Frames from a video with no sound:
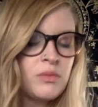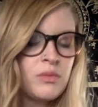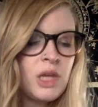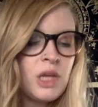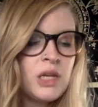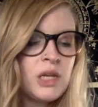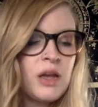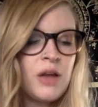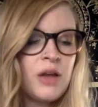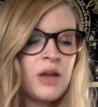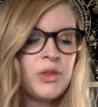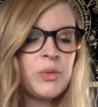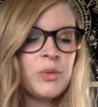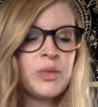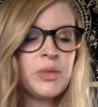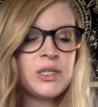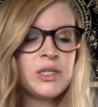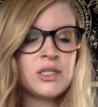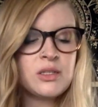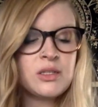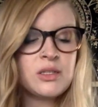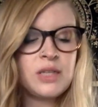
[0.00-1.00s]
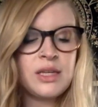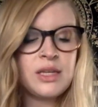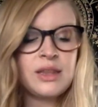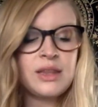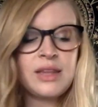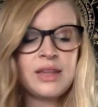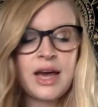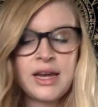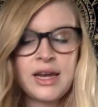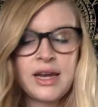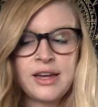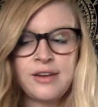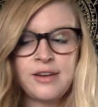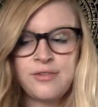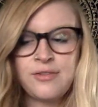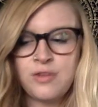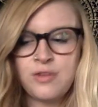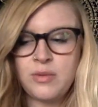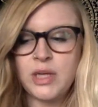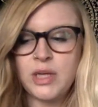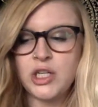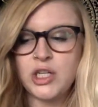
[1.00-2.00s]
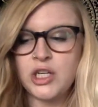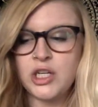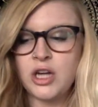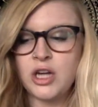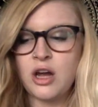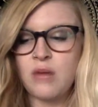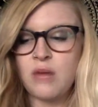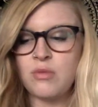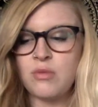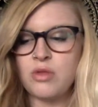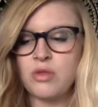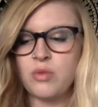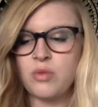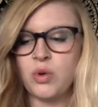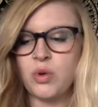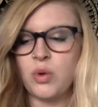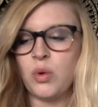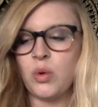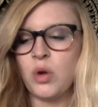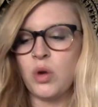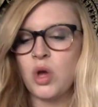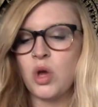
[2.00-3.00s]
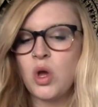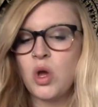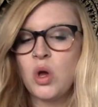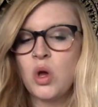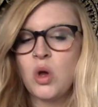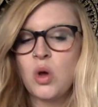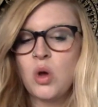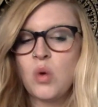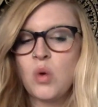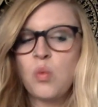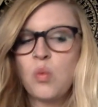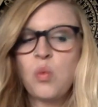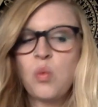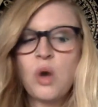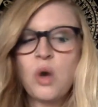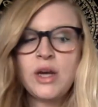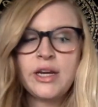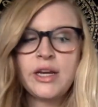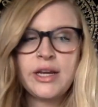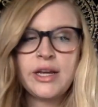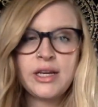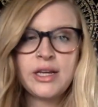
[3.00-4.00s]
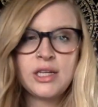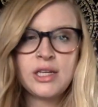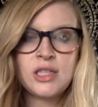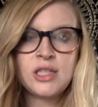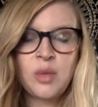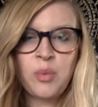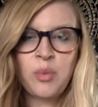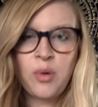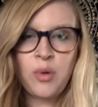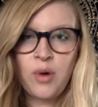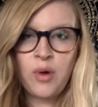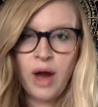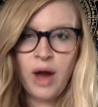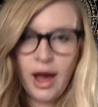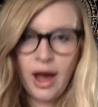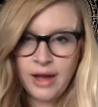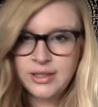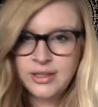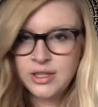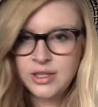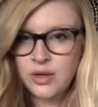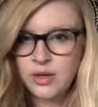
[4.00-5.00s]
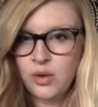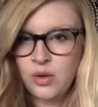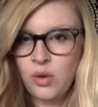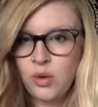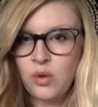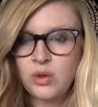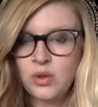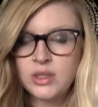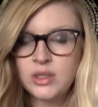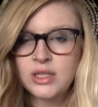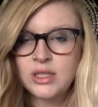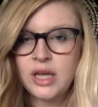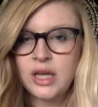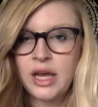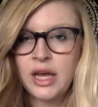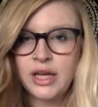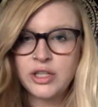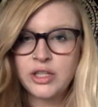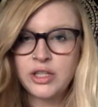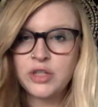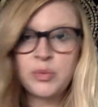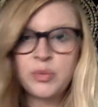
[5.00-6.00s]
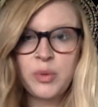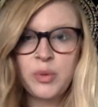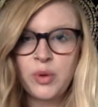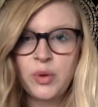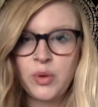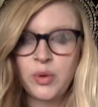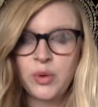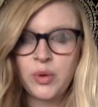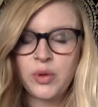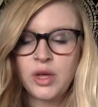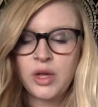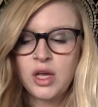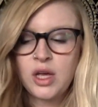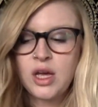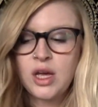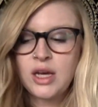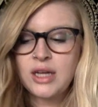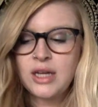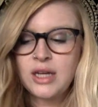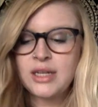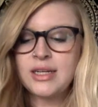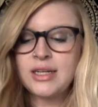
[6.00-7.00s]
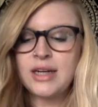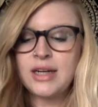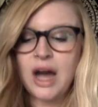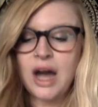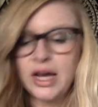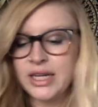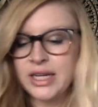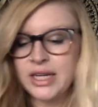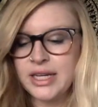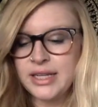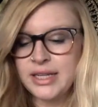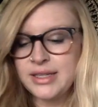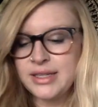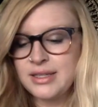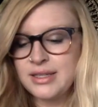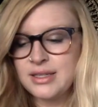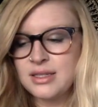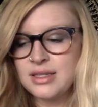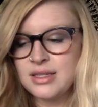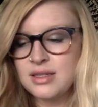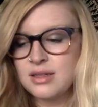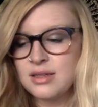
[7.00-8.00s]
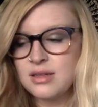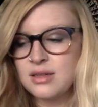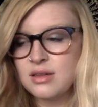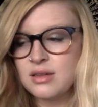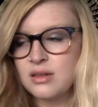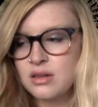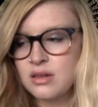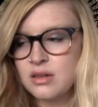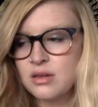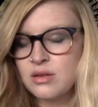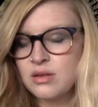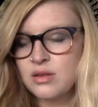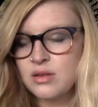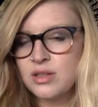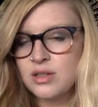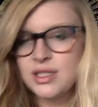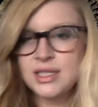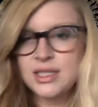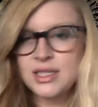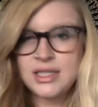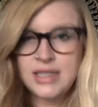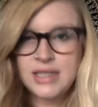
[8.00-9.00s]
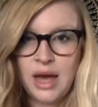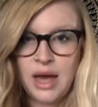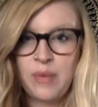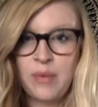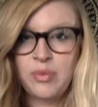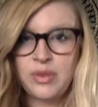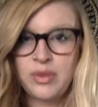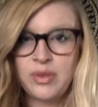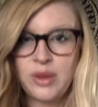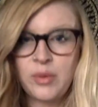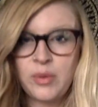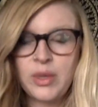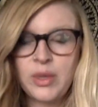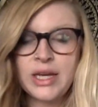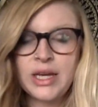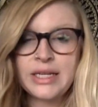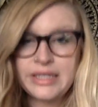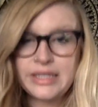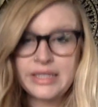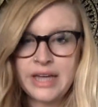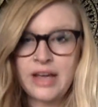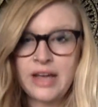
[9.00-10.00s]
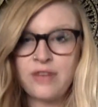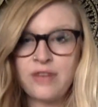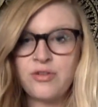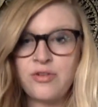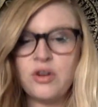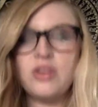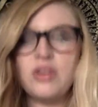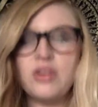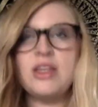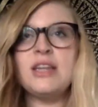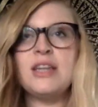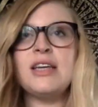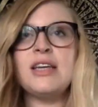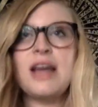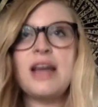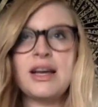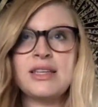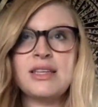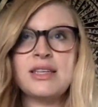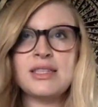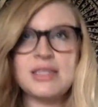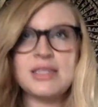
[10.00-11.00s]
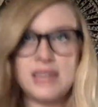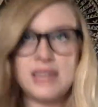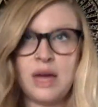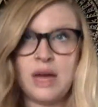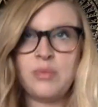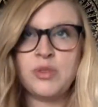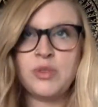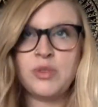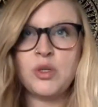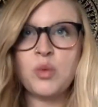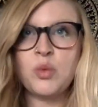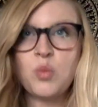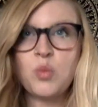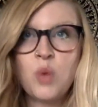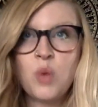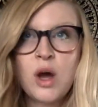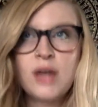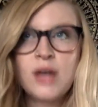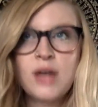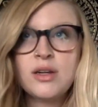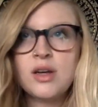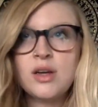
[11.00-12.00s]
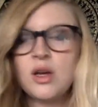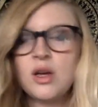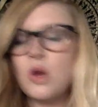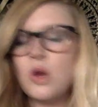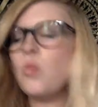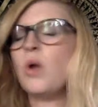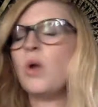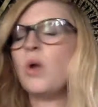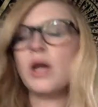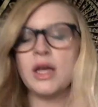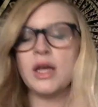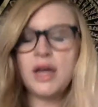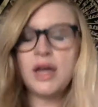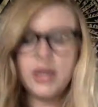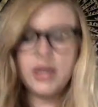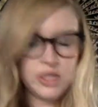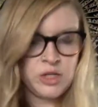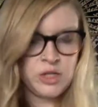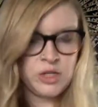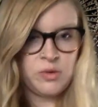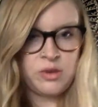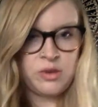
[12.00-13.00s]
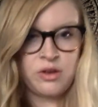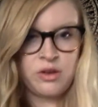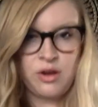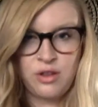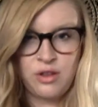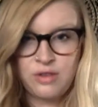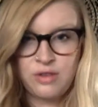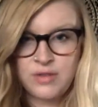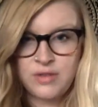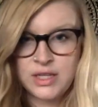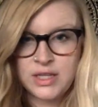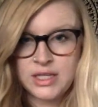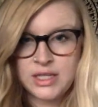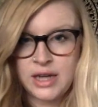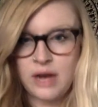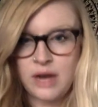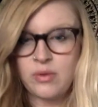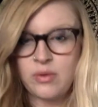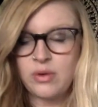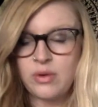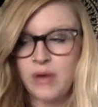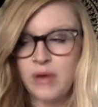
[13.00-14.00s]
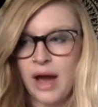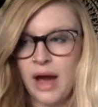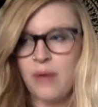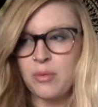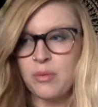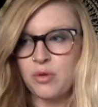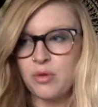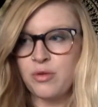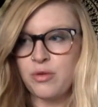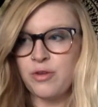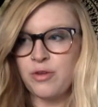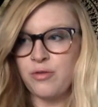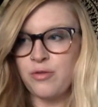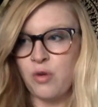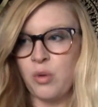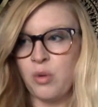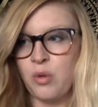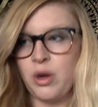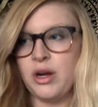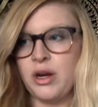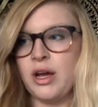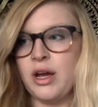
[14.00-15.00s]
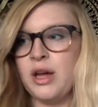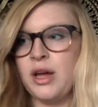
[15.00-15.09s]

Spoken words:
now that we've seen that information come through, what is a practical, tangible guidance step that we can take for the next step? So what can I do with all of this now? Now moving forward,